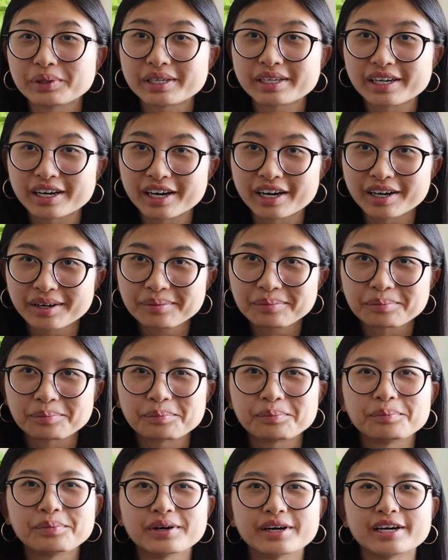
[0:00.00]
beat up,
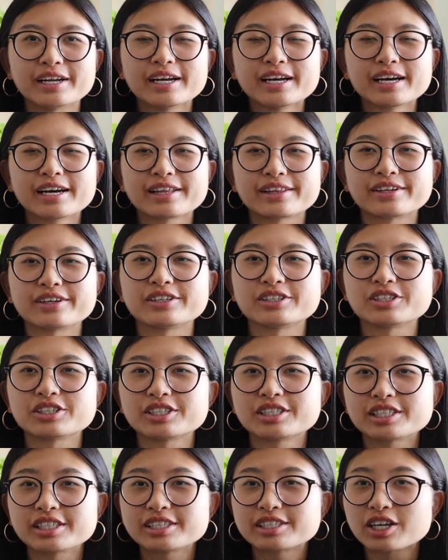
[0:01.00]
but they're
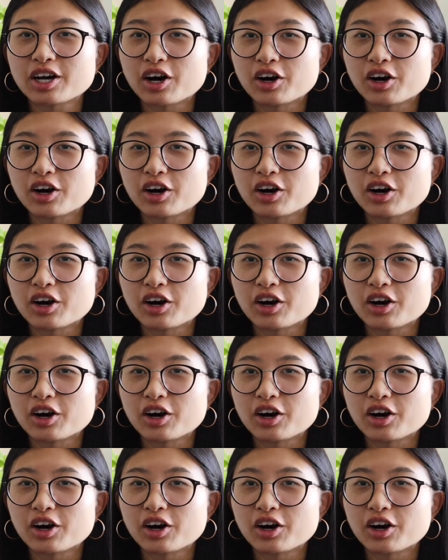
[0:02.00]
just these